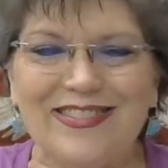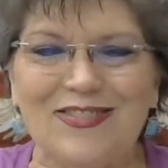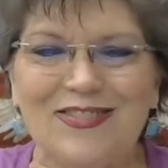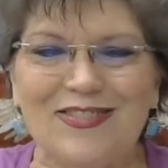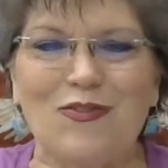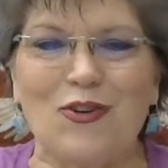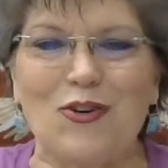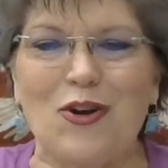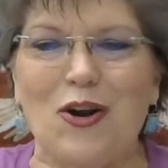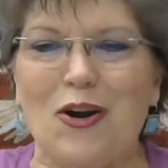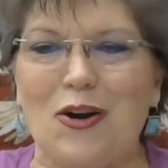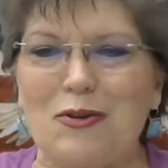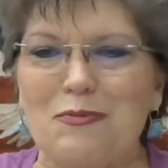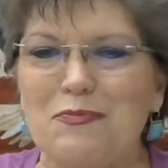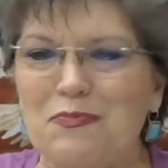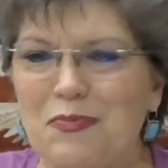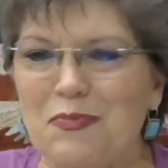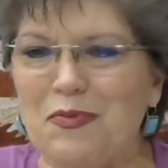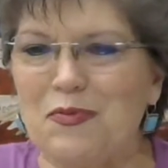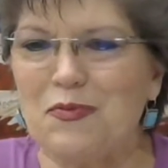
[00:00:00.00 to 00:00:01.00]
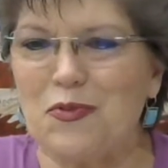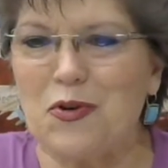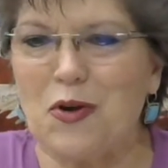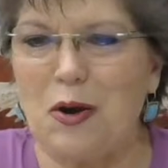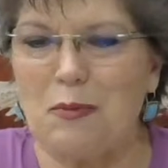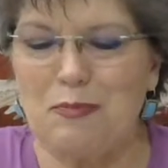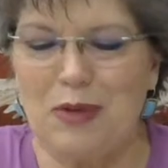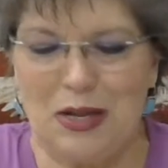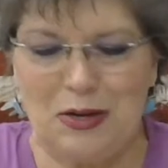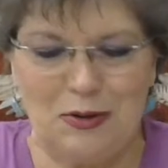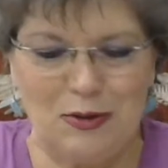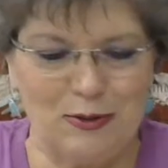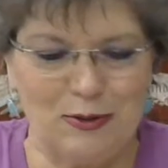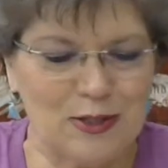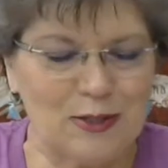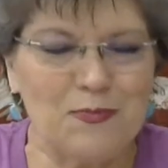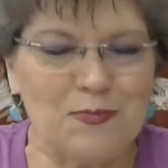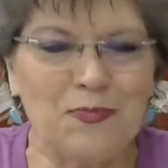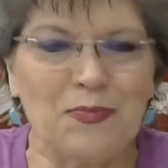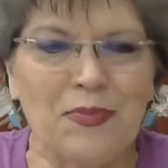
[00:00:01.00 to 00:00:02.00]
for our
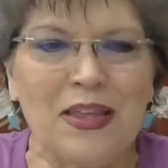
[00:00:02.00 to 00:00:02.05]
bundles.